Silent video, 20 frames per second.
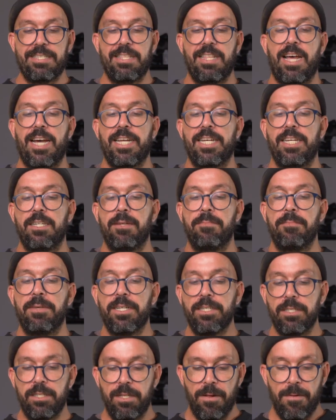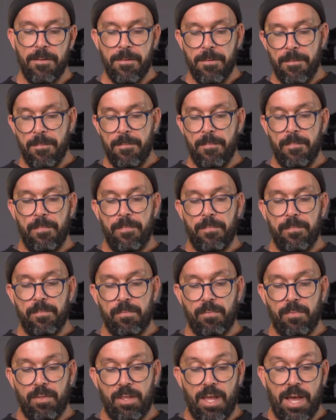line in the middle.
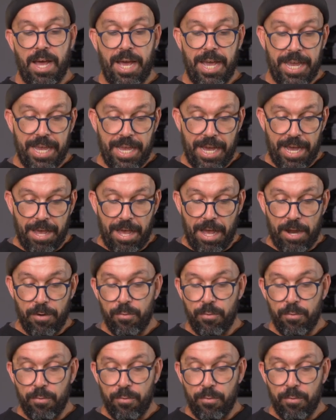I